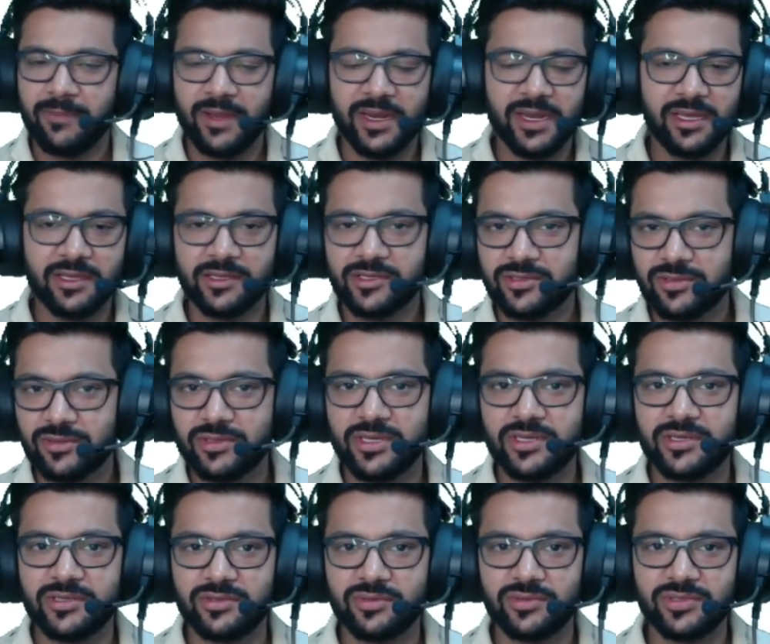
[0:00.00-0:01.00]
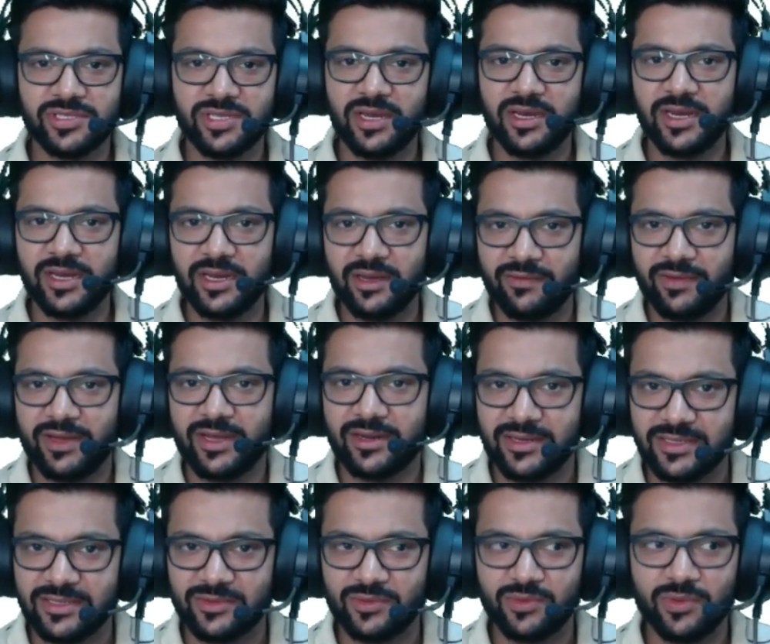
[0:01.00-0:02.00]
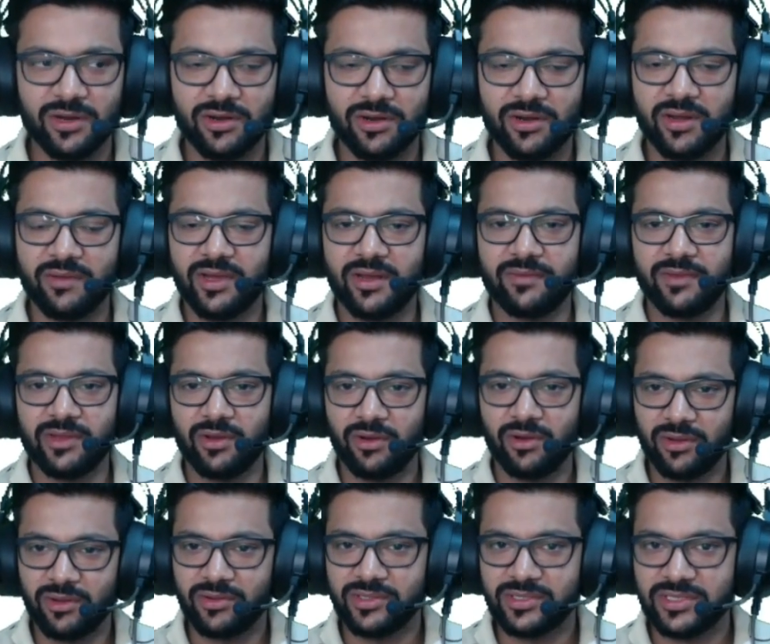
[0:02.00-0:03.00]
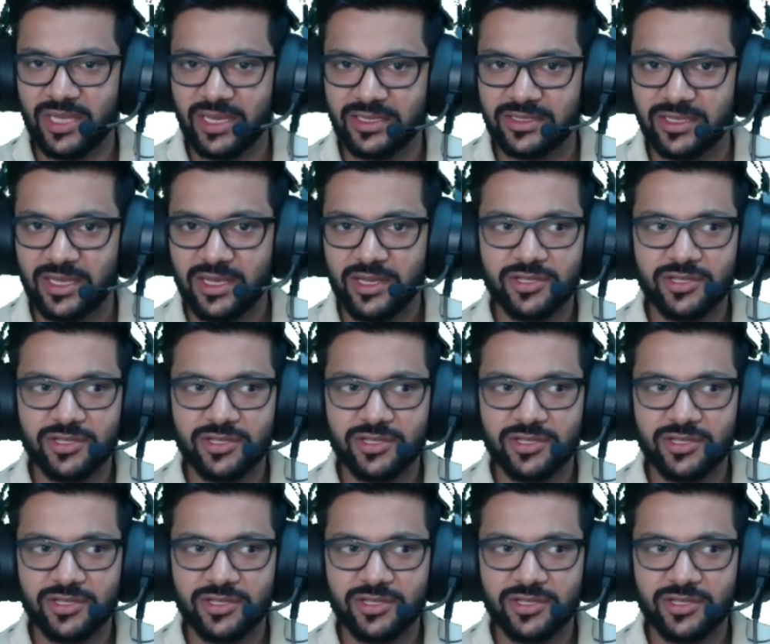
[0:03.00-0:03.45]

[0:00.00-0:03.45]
many other students who still need awareness, who are not aware with all those things.